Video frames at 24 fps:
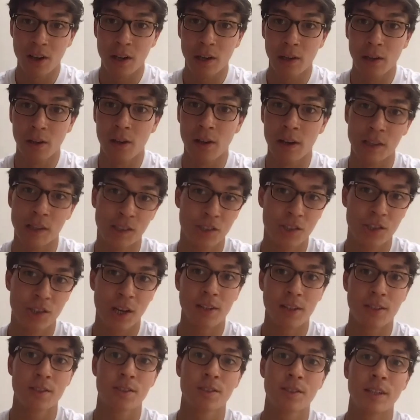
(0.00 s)
a lot has
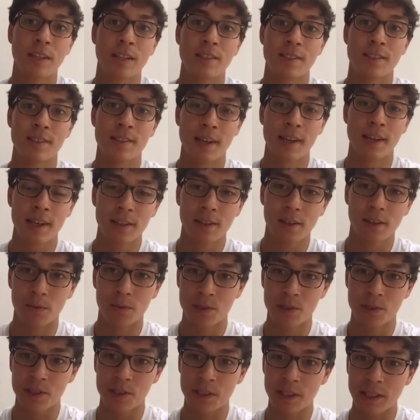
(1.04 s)
changed day to day.
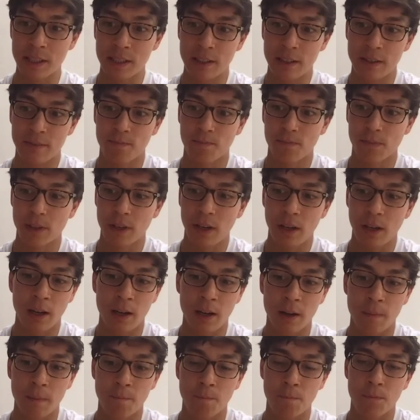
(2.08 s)
Obviously,
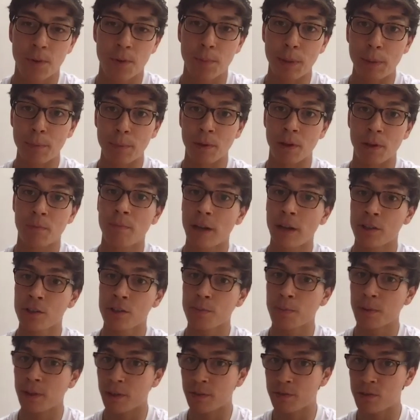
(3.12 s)
the people in
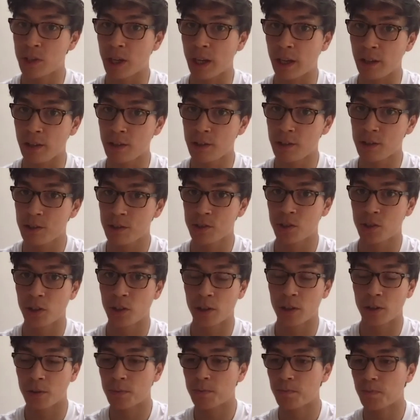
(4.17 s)
management have changed.
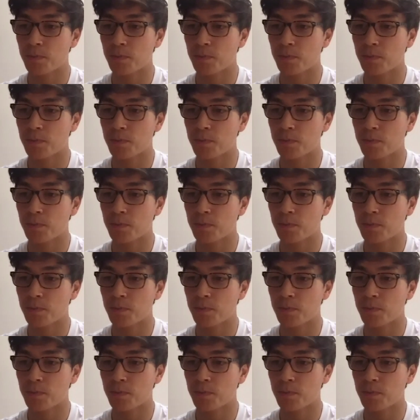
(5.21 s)
So,